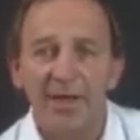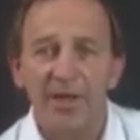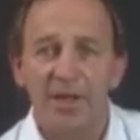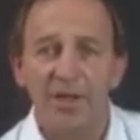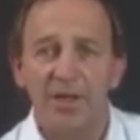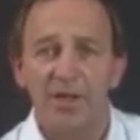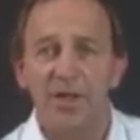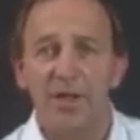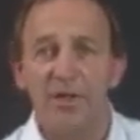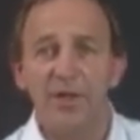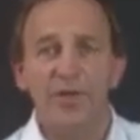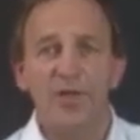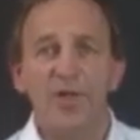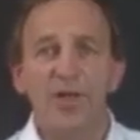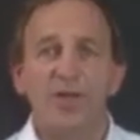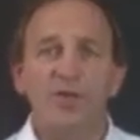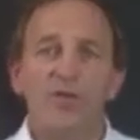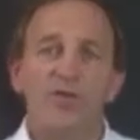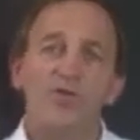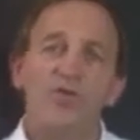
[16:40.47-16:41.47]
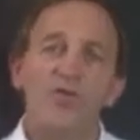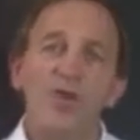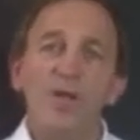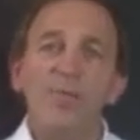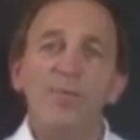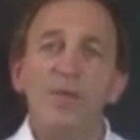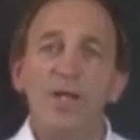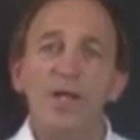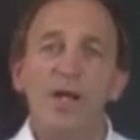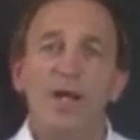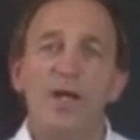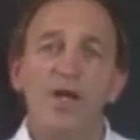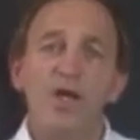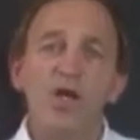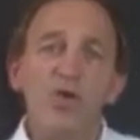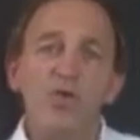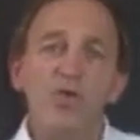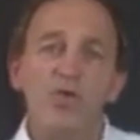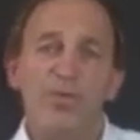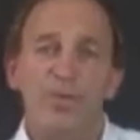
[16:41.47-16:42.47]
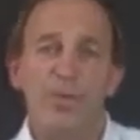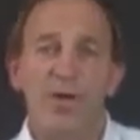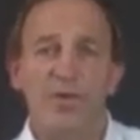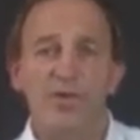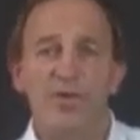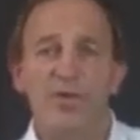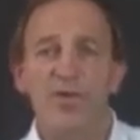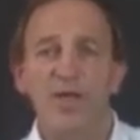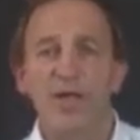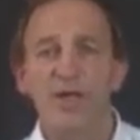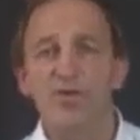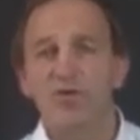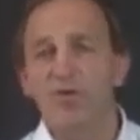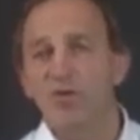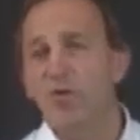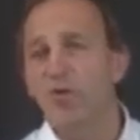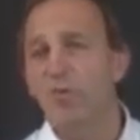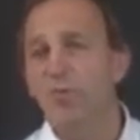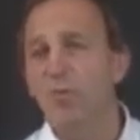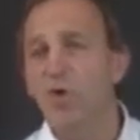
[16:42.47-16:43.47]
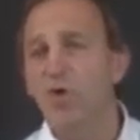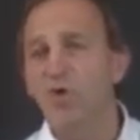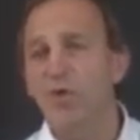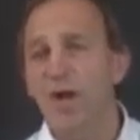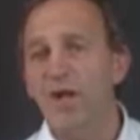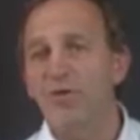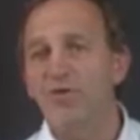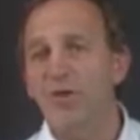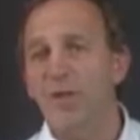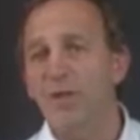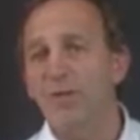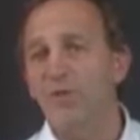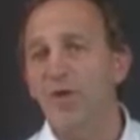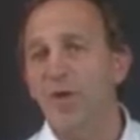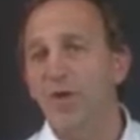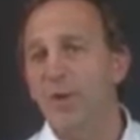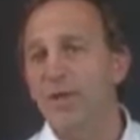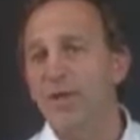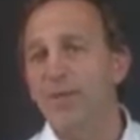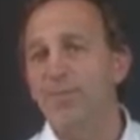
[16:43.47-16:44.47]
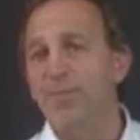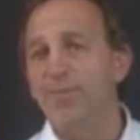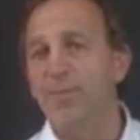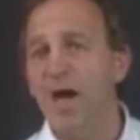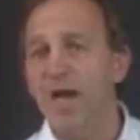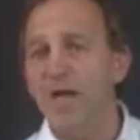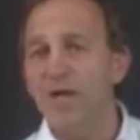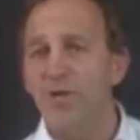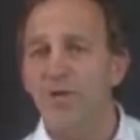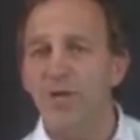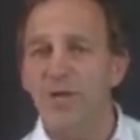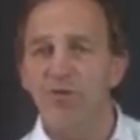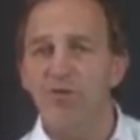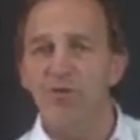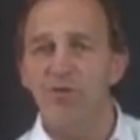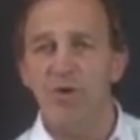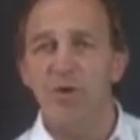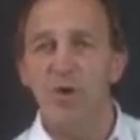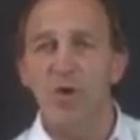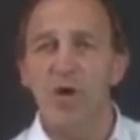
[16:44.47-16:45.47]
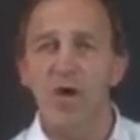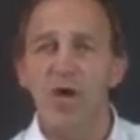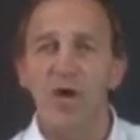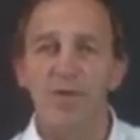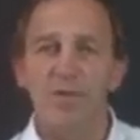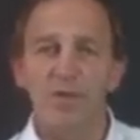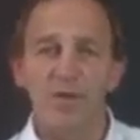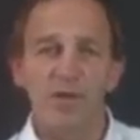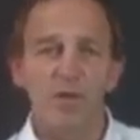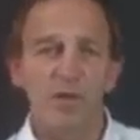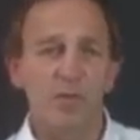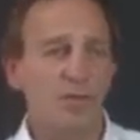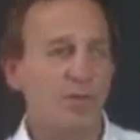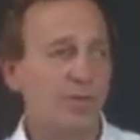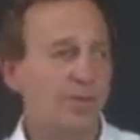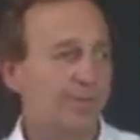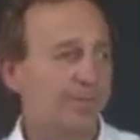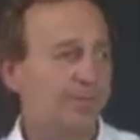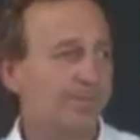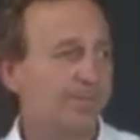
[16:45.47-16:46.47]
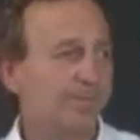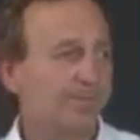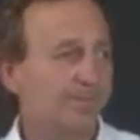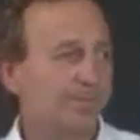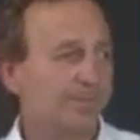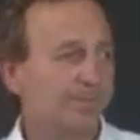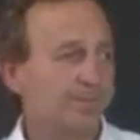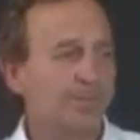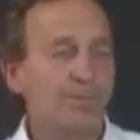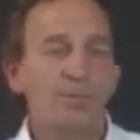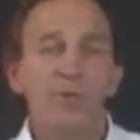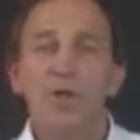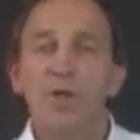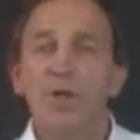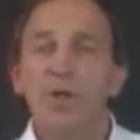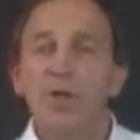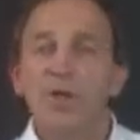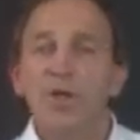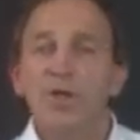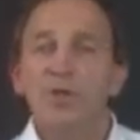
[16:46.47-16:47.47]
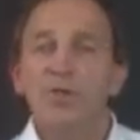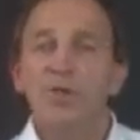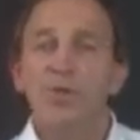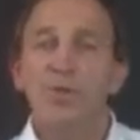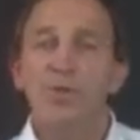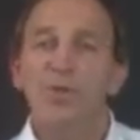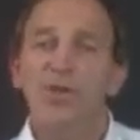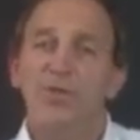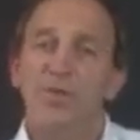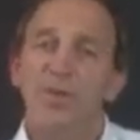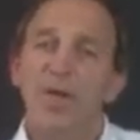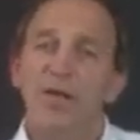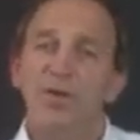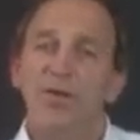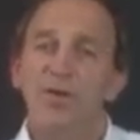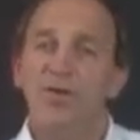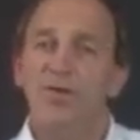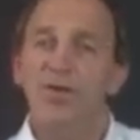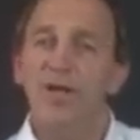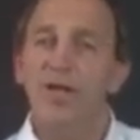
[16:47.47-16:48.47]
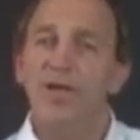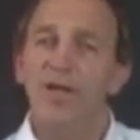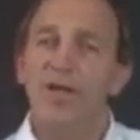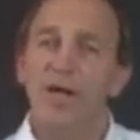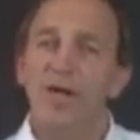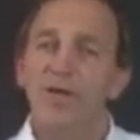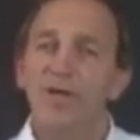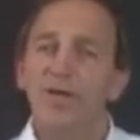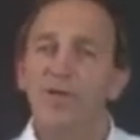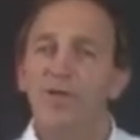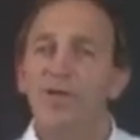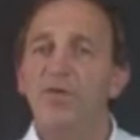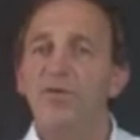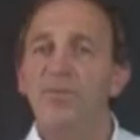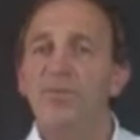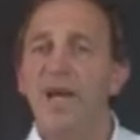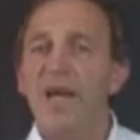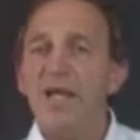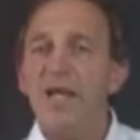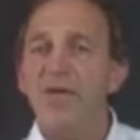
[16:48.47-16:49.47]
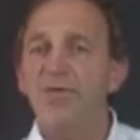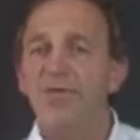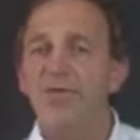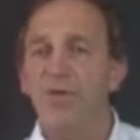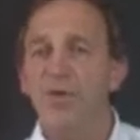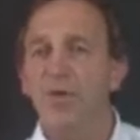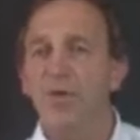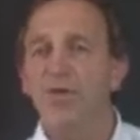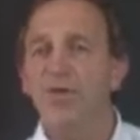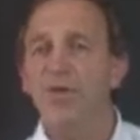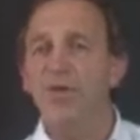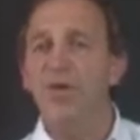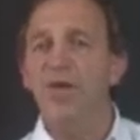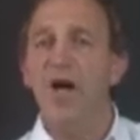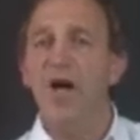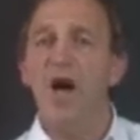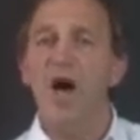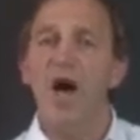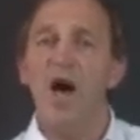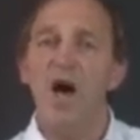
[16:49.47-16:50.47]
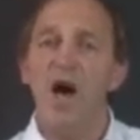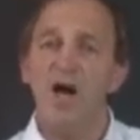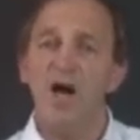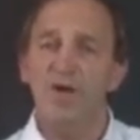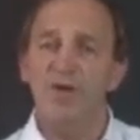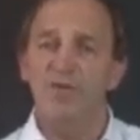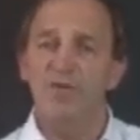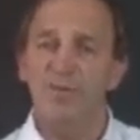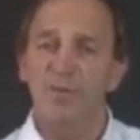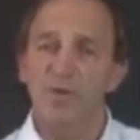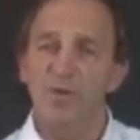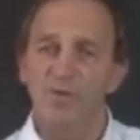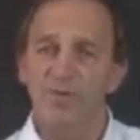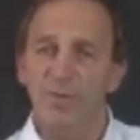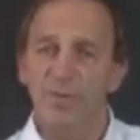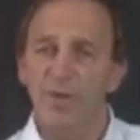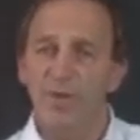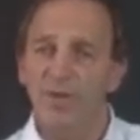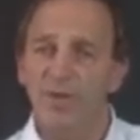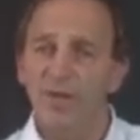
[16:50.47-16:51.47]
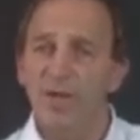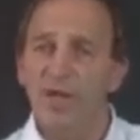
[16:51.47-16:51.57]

occur as an extremely acute presentation or more gradually following minor injury or overuse. Supraspinatus tendinitis is painful through an arc of movement